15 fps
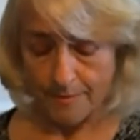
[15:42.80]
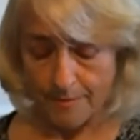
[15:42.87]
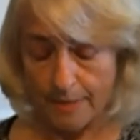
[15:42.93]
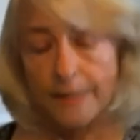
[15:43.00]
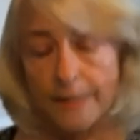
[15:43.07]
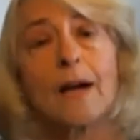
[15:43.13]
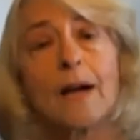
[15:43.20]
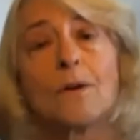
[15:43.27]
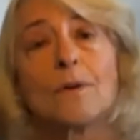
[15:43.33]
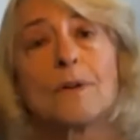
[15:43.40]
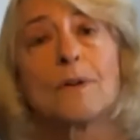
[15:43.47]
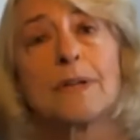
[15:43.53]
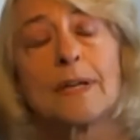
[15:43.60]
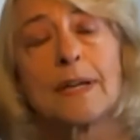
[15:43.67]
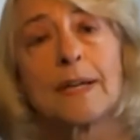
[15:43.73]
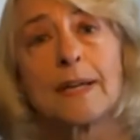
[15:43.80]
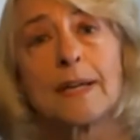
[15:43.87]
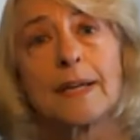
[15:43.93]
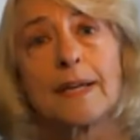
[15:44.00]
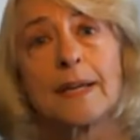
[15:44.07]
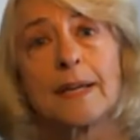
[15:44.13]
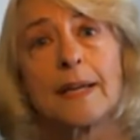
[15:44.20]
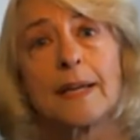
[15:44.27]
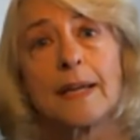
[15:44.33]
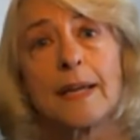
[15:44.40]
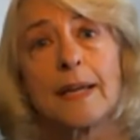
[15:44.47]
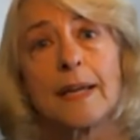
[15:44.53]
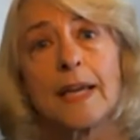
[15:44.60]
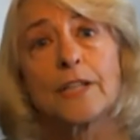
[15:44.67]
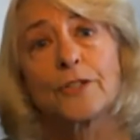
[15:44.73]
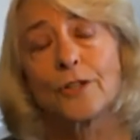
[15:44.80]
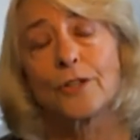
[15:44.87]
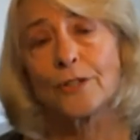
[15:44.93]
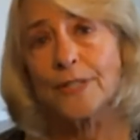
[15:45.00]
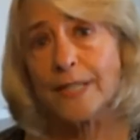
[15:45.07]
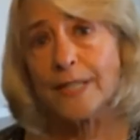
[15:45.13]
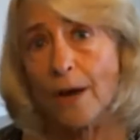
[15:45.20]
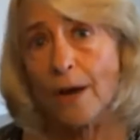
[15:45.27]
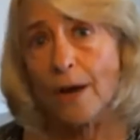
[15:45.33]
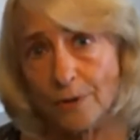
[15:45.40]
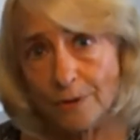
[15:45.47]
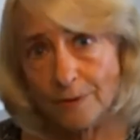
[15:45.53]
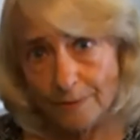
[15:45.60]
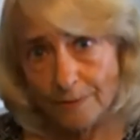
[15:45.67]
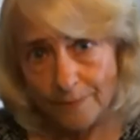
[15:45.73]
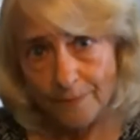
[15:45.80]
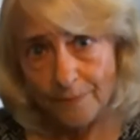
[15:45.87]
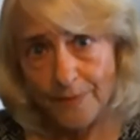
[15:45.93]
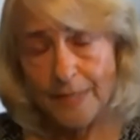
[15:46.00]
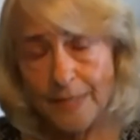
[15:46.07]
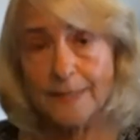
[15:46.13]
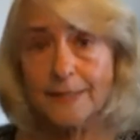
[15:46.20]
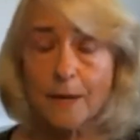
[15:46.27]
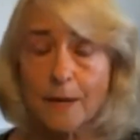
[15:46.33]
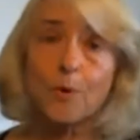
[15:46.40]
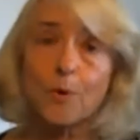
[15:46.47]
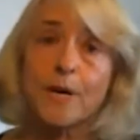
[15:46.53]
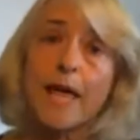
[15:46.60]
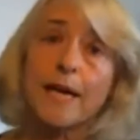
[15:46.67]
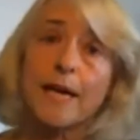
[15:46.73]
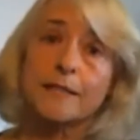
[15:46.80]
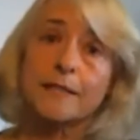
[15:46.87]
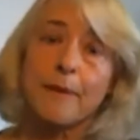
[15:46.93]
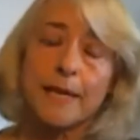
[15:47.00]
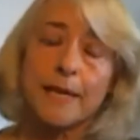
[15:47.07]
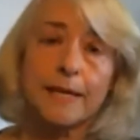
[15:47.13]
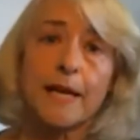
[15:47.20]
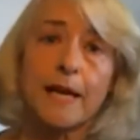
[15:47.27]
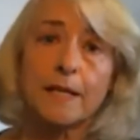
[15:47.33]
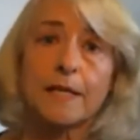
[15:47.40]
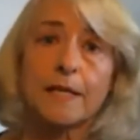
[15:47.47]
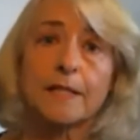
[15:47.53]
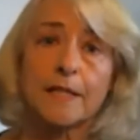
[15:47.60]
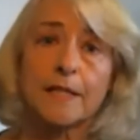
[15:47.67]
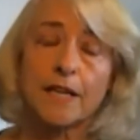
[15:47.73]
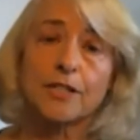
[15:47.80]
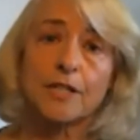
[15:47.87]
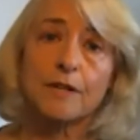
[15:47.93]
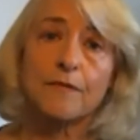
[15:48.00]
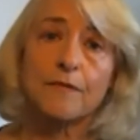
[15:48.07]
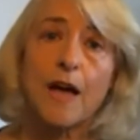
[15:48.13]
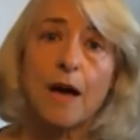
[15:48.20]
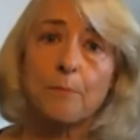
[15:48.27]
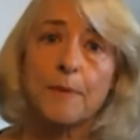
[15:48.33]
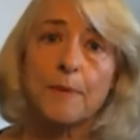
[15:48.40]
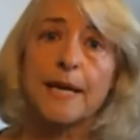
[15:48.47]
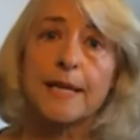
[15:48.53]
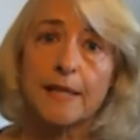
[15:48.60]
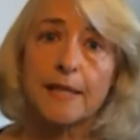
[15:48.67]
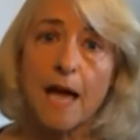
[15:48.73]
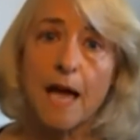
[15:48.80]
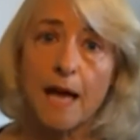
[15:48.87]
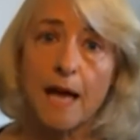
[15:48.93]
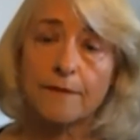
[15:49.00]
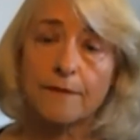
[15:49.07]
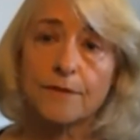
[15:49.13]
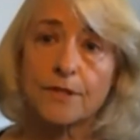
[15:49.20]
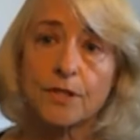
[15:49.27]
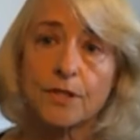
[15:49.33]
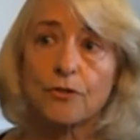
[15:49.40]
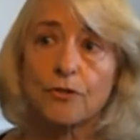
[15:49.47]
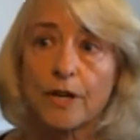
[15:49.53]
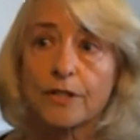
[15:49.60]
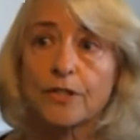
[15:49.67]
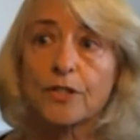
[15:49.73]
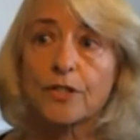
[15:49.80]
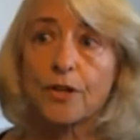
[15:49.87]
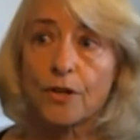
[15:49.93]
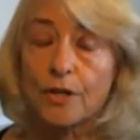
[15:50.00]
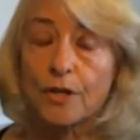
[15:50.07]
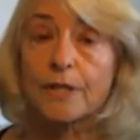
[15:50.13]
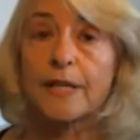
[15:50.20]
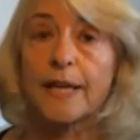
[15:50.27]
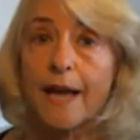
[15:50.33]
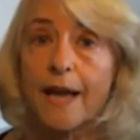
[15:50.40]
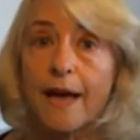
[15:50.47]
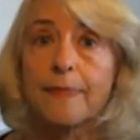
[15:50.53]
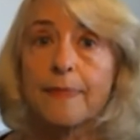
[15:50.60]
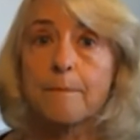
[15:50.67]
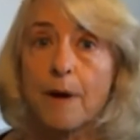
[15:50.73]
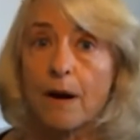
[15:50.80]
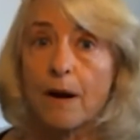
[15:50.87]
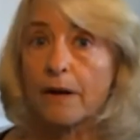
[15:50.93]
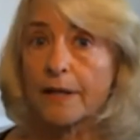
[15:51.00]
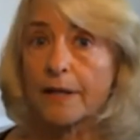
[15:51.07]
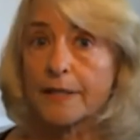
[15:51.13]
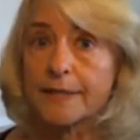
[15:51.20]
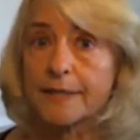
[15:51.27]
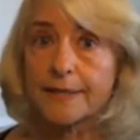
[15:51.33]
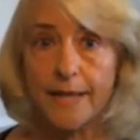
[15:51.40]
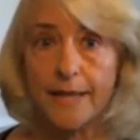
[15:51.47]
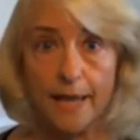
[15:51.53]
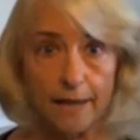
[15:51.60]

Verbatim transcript: Now, it turns out that someone has made a calculation of how many lives the drugs currently on the market save.